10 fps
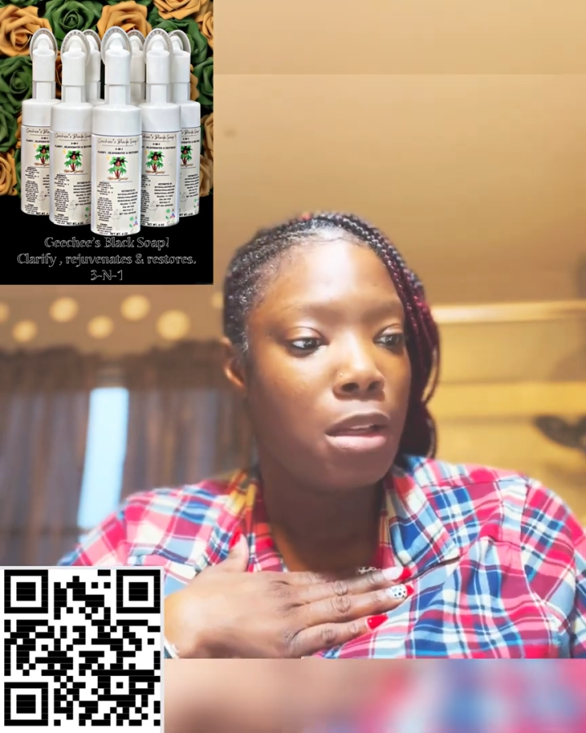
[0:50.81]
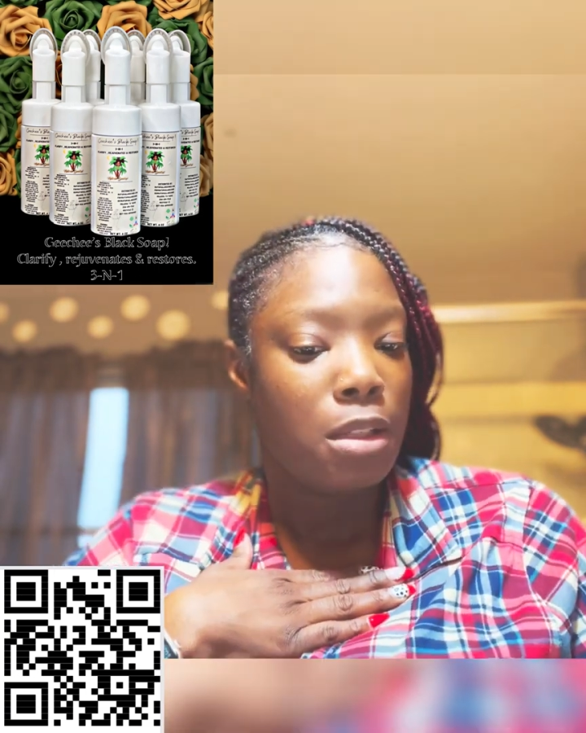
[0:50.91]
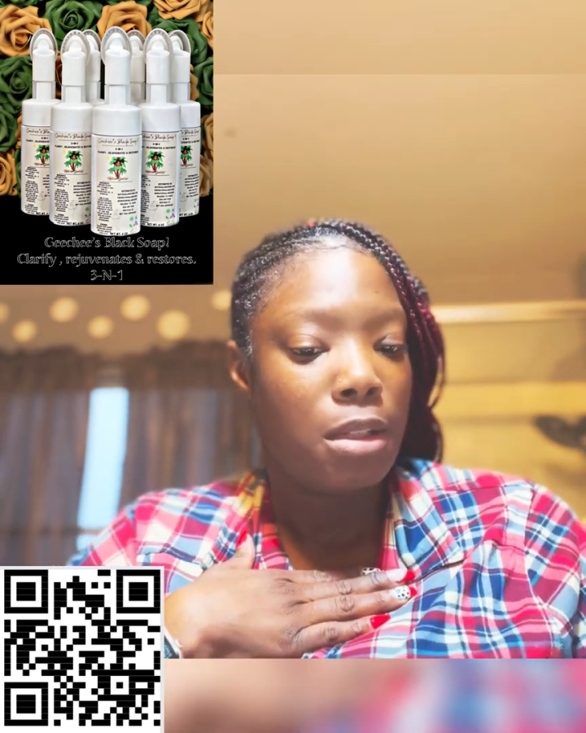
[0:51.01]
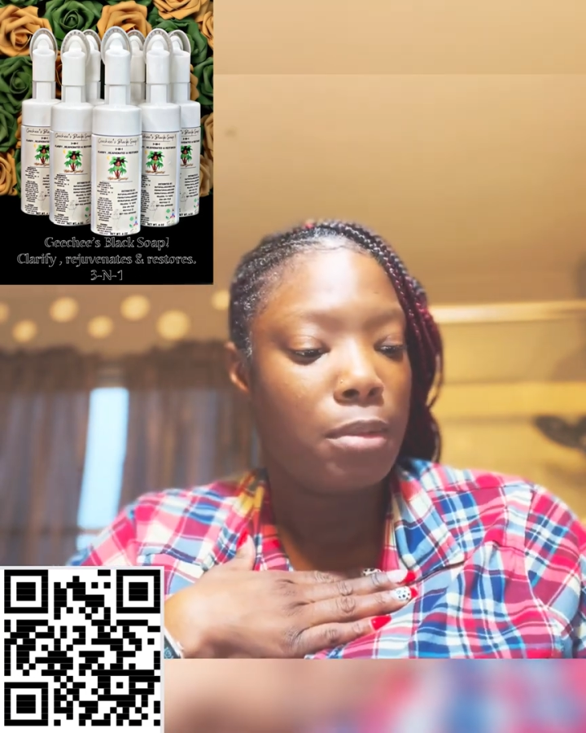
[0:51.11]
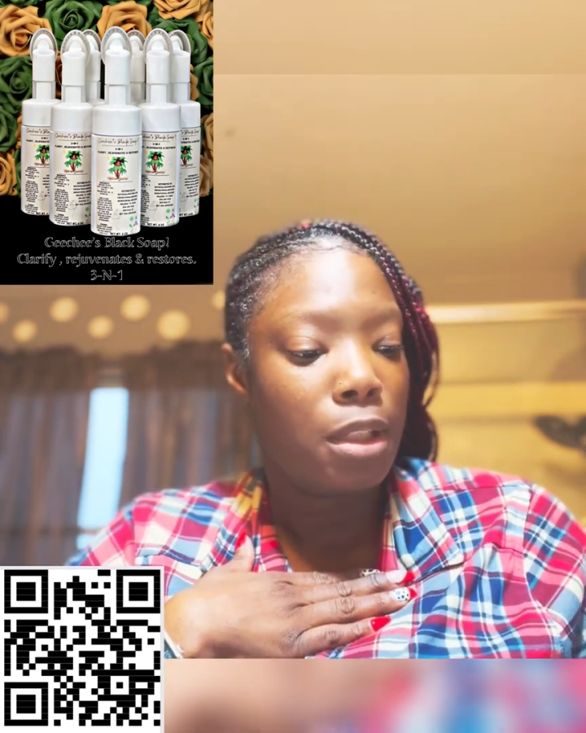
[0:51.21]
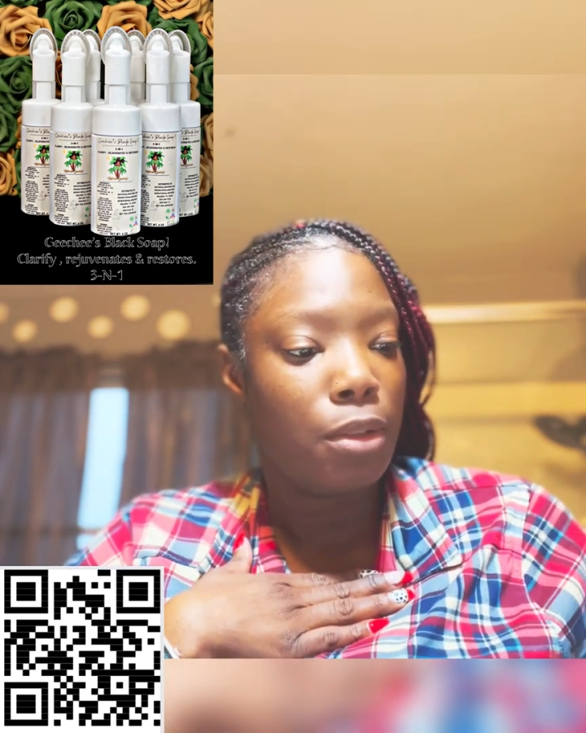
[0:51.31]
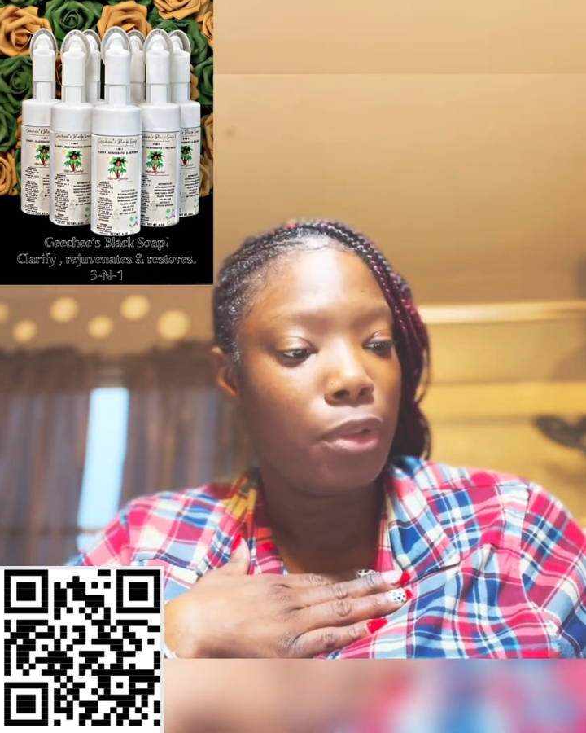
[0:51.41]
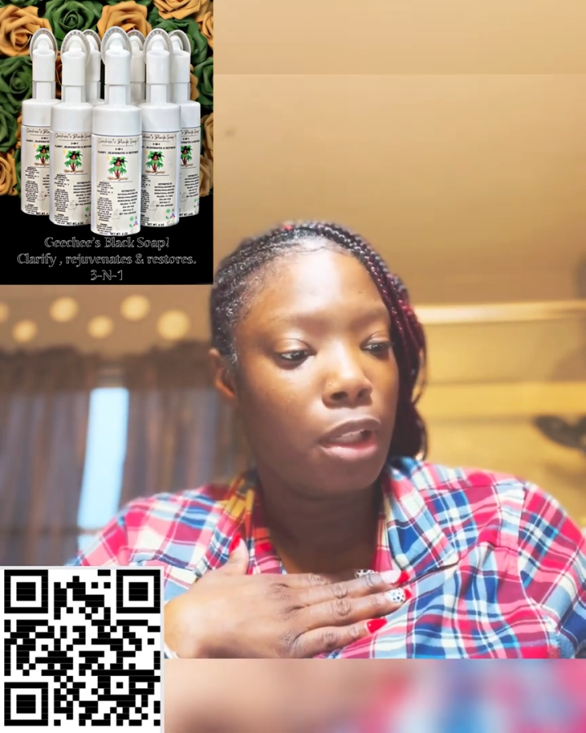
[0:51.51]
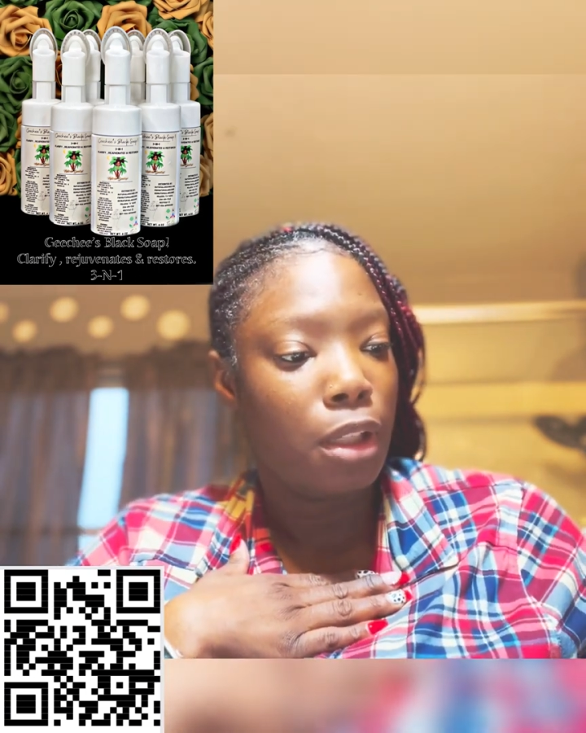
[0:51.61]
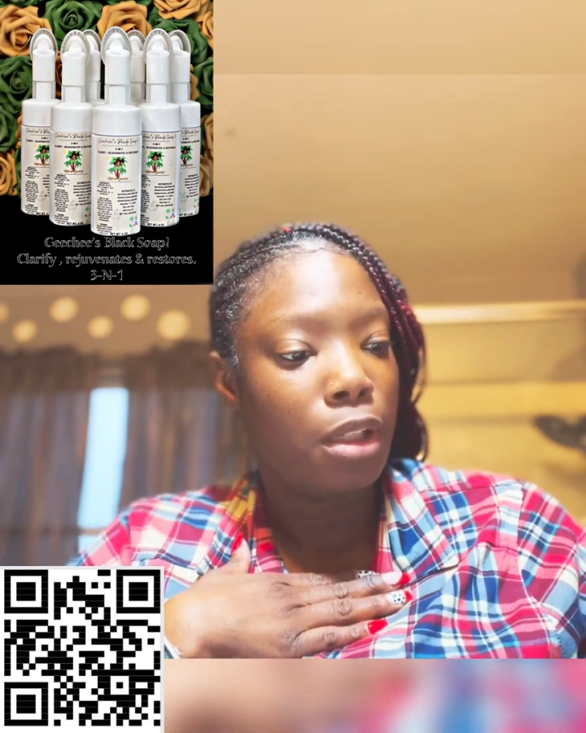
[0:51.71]
So I'm going to
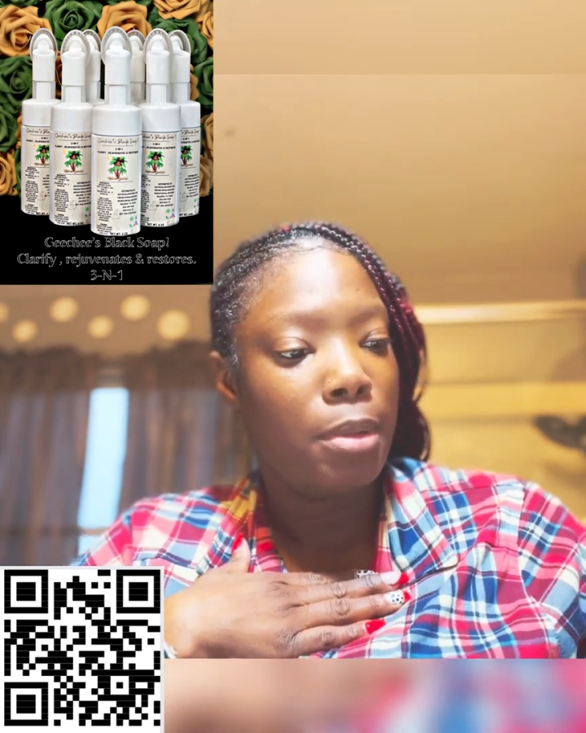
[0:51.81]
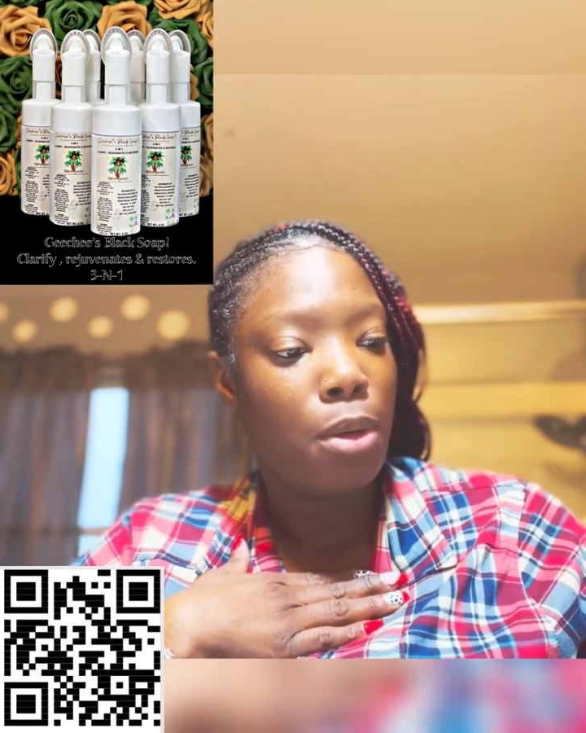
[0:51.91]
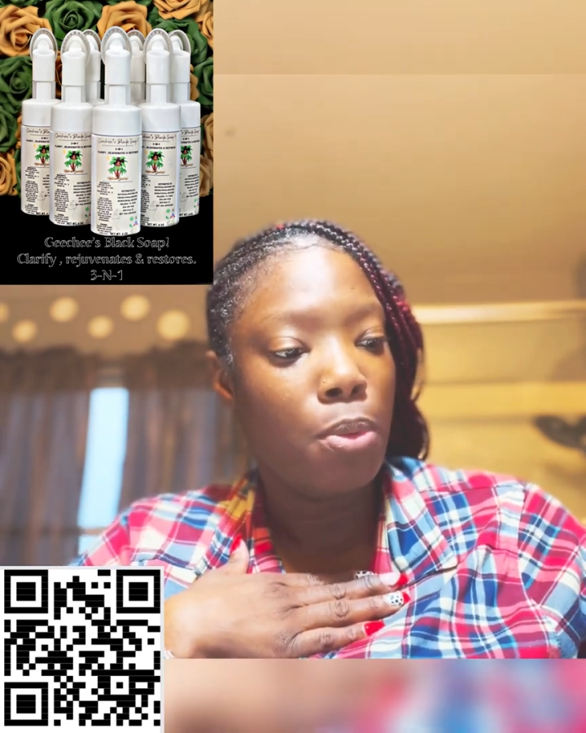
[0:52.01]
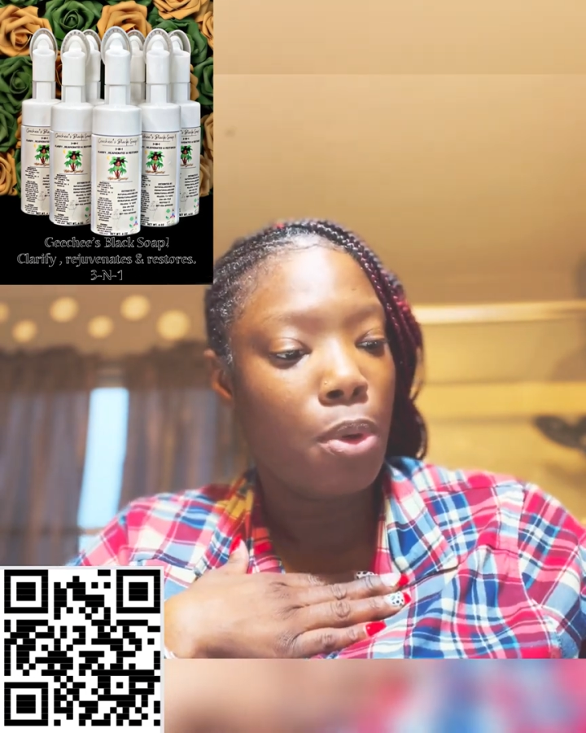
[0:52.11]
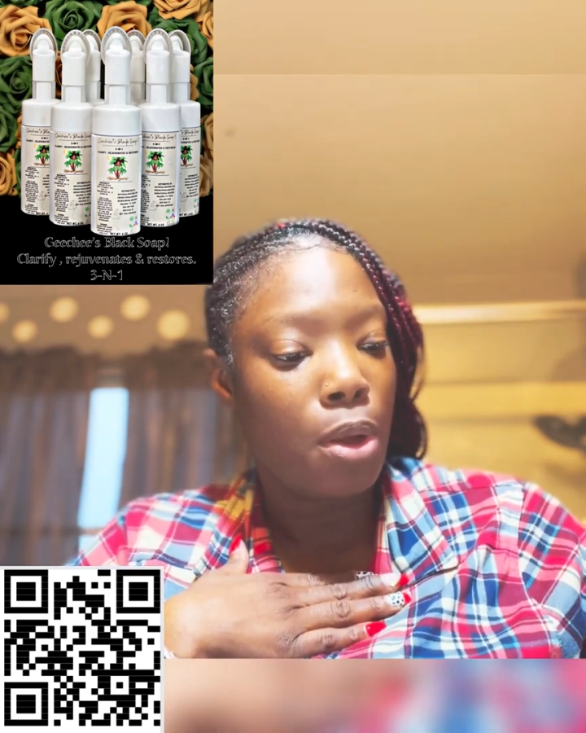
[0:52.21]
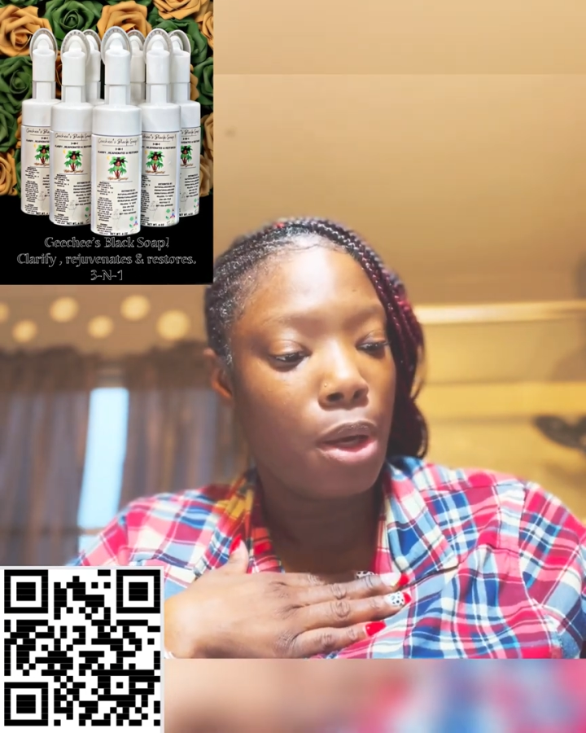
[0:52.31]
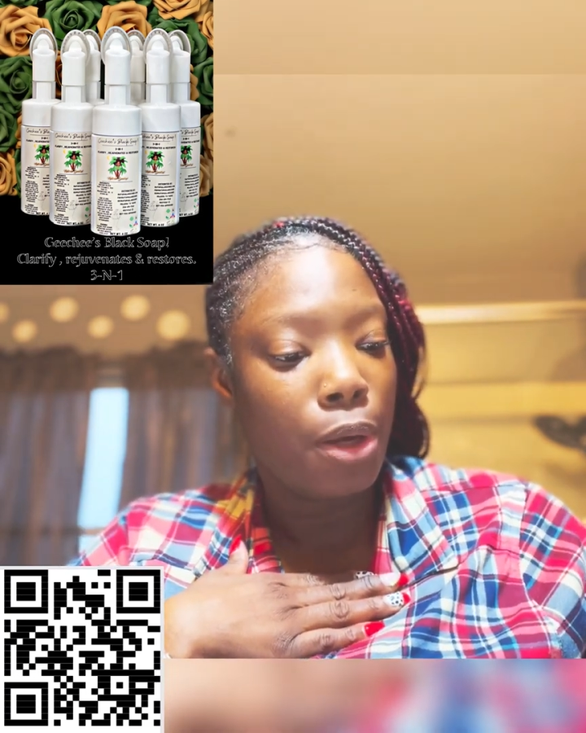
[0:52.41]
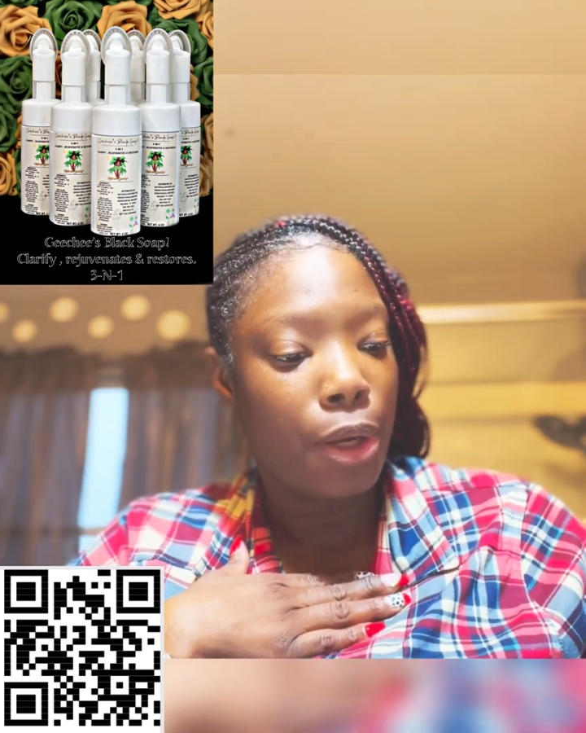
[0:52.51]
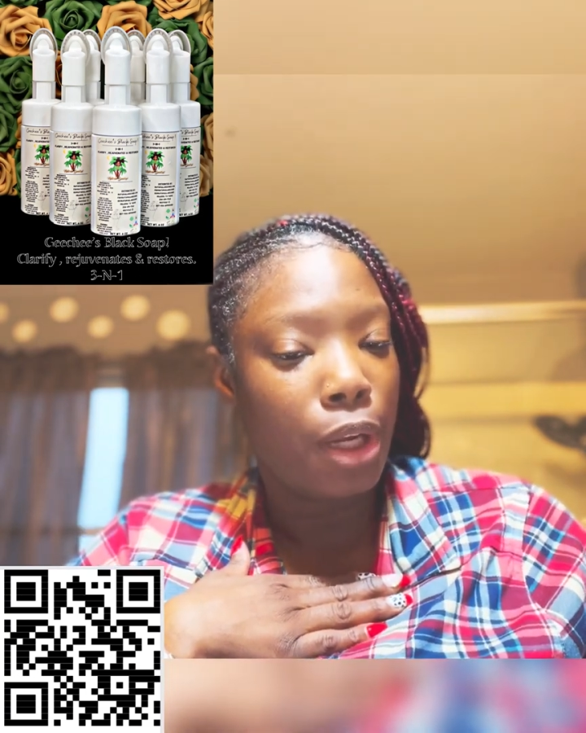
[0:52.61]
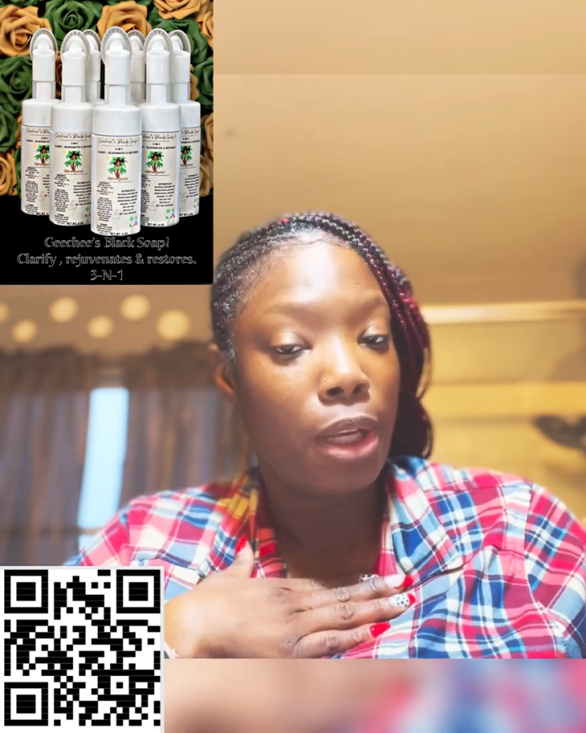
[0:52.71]
run a little bit of
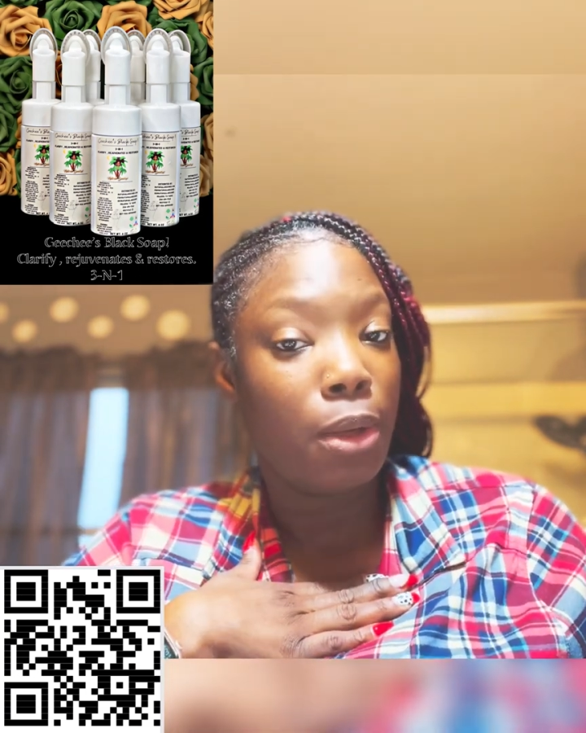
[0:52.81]
water,